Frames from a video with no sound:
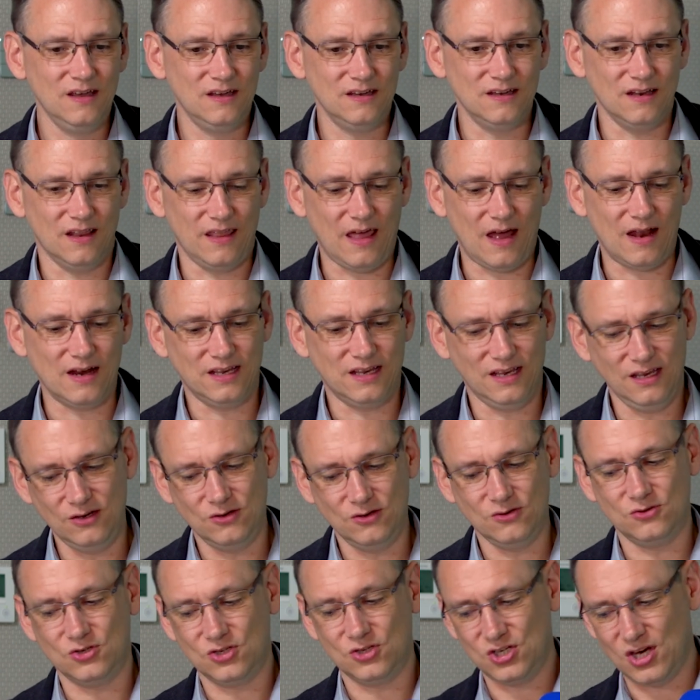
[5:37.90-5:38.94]
that
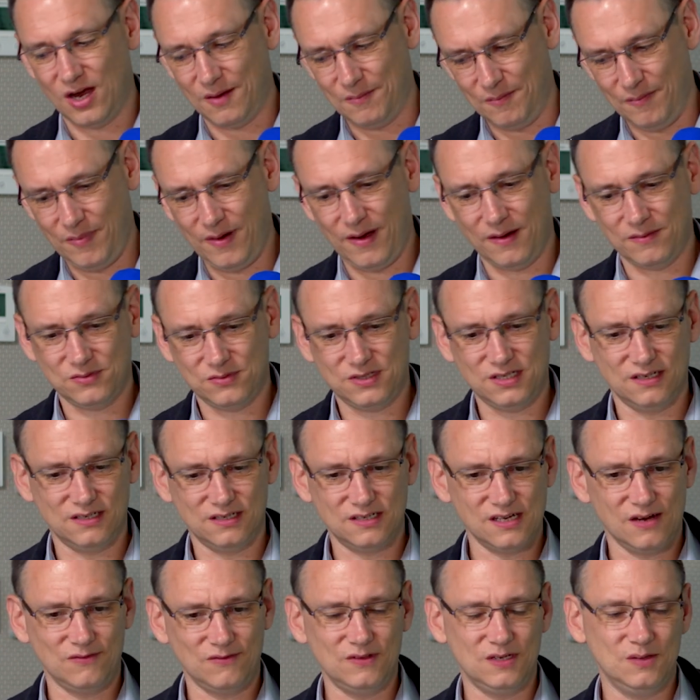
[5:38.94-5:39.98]
huge jump up to
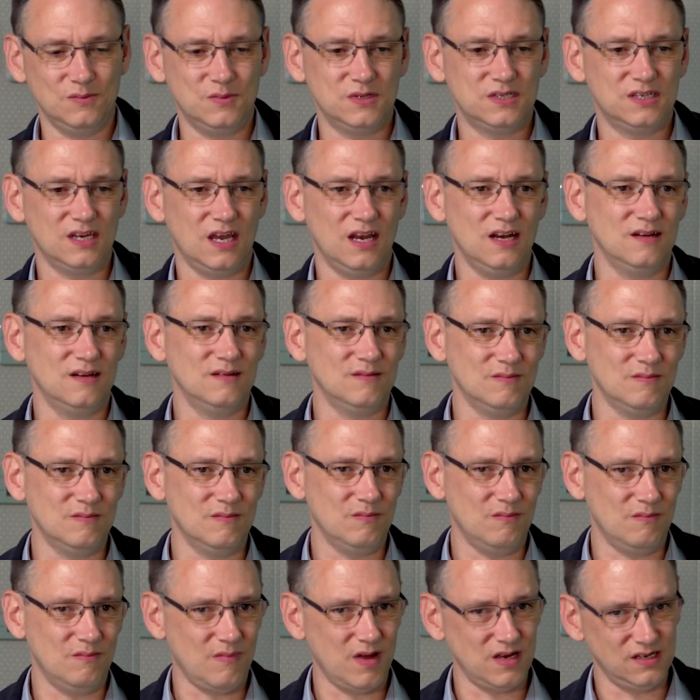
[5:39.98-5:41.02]
70%
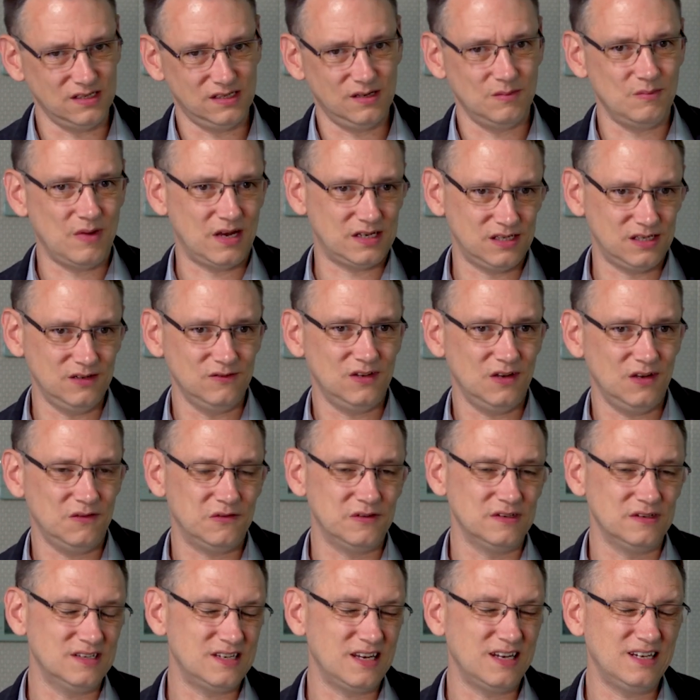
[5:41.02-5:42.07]
makes a massive
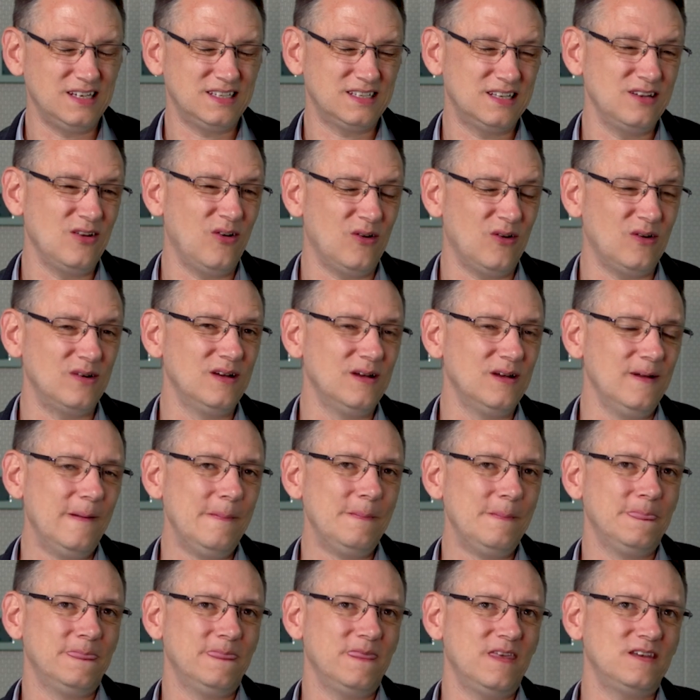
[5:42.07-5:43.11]
difference. And it's not
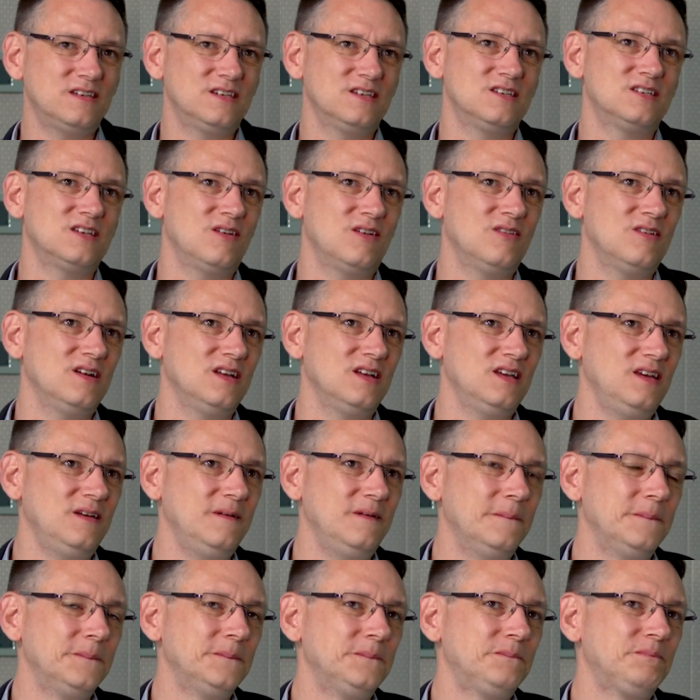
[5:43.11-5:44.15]
necessarily
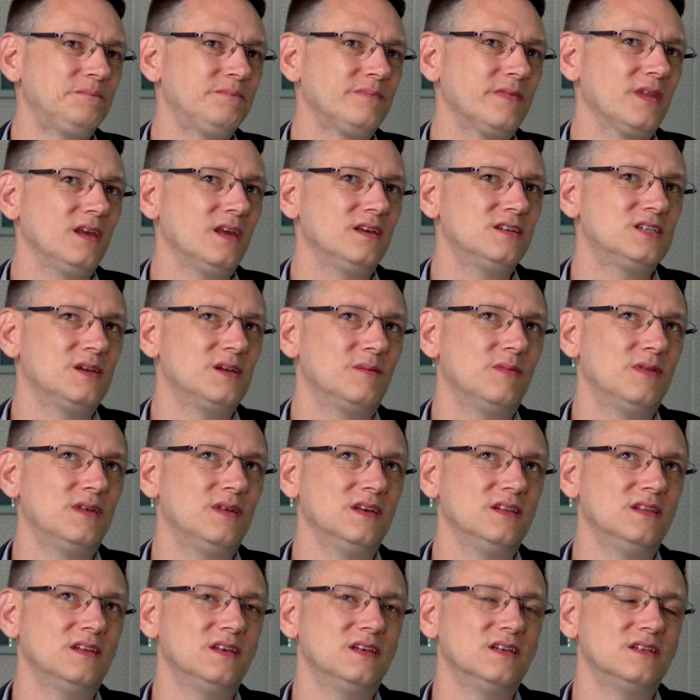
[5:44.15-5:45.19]

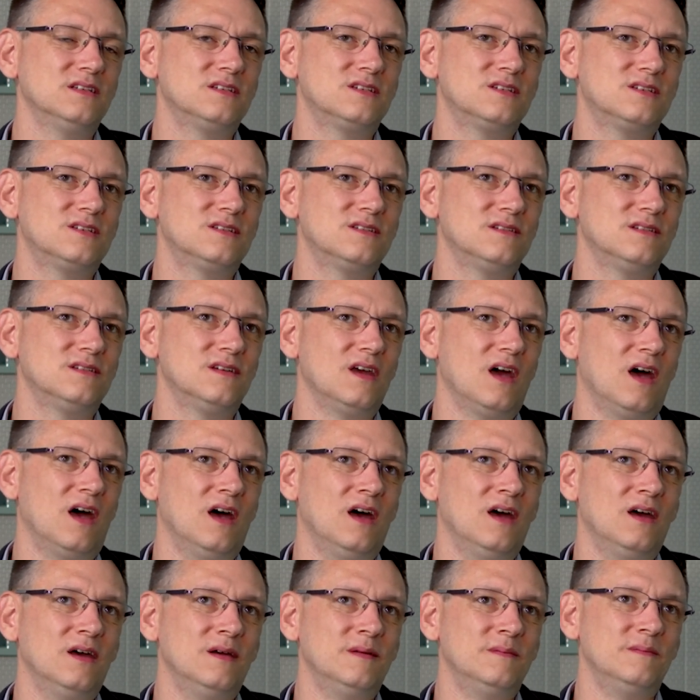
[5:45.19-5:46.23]
something that's
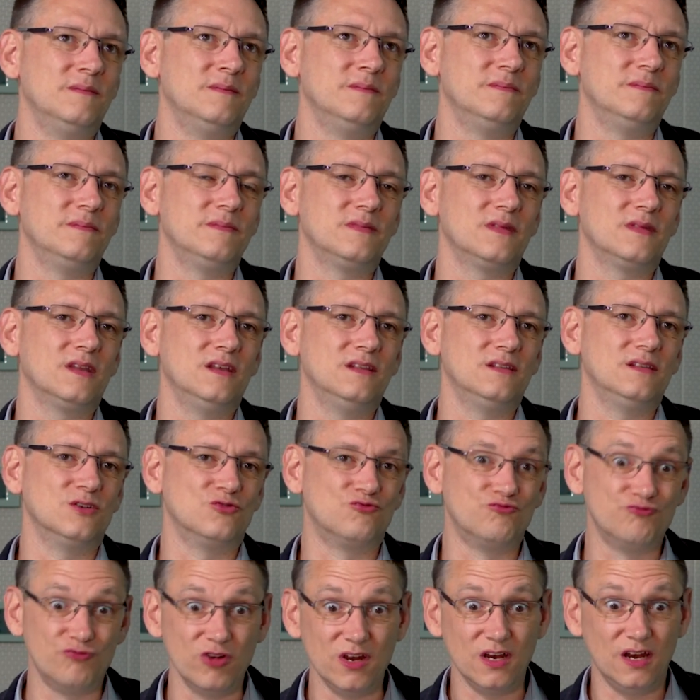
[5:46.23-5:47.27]

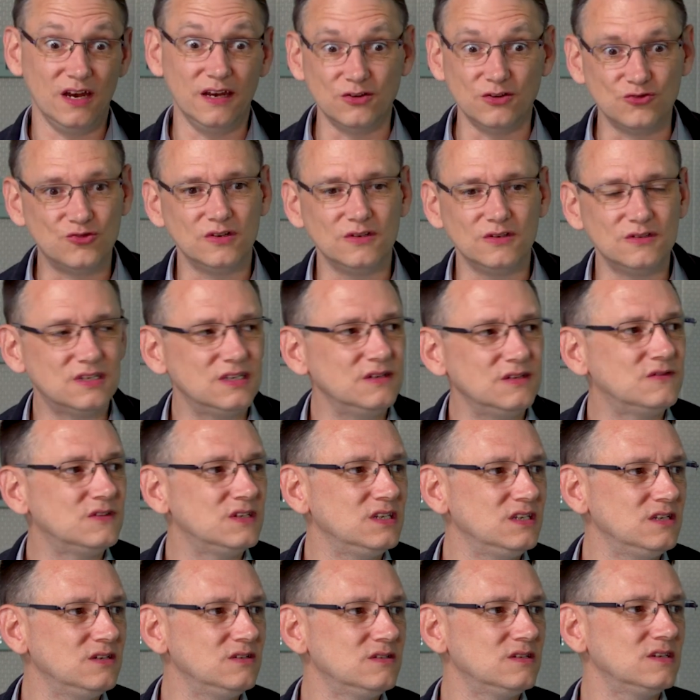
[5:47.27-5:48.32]
really intrusive
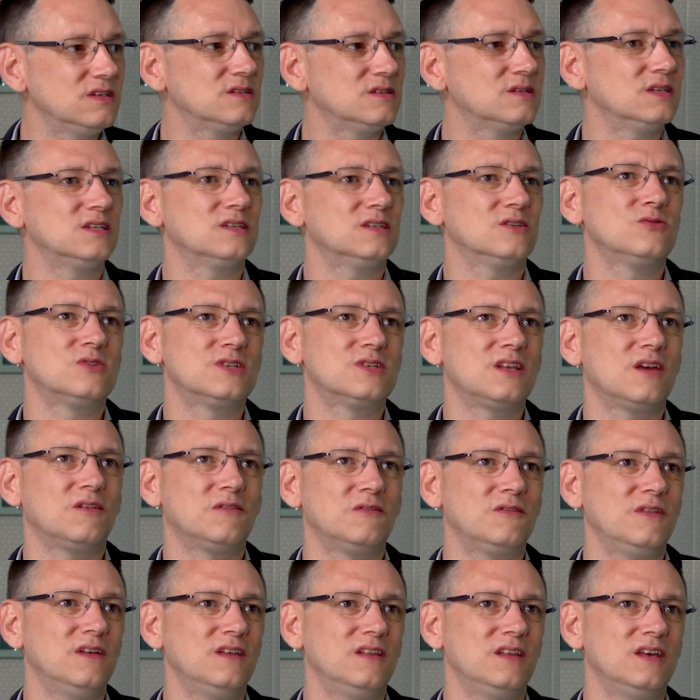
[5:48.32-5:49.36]
to users. It's all
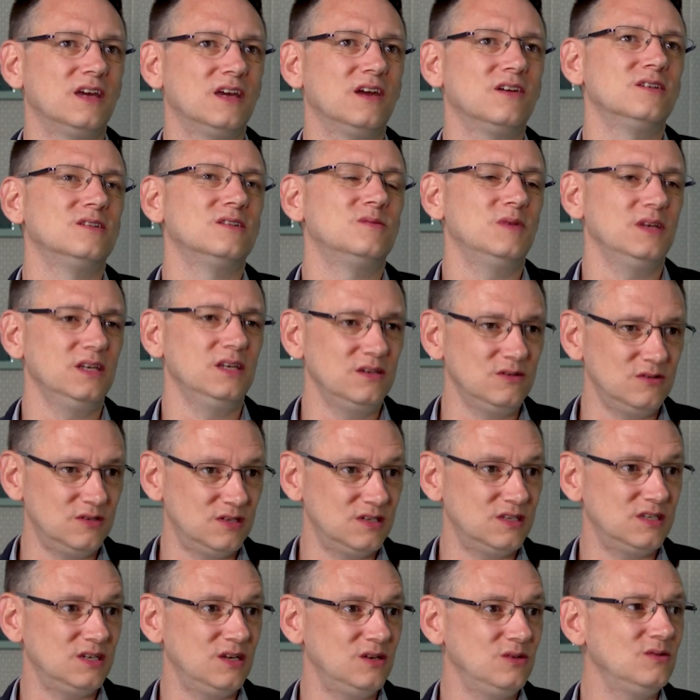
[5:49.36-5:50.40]
stuff that they're going to be
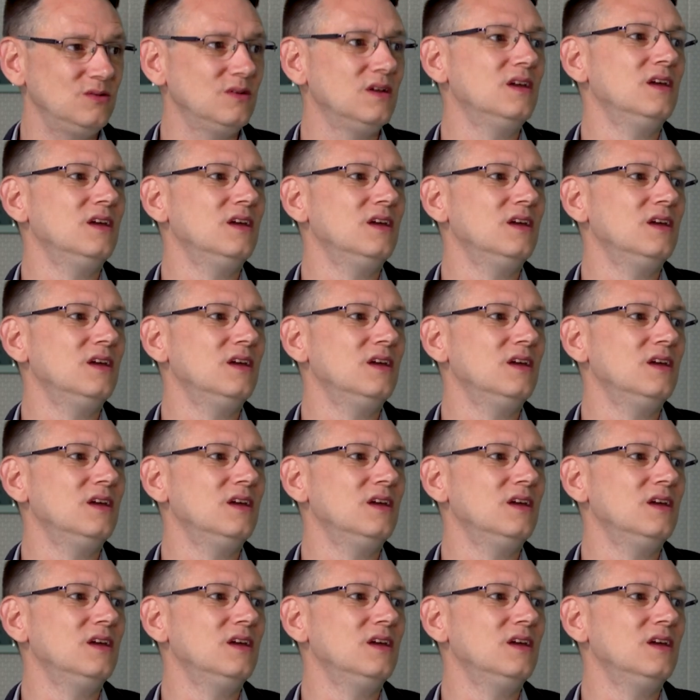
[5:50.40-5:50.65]
used to.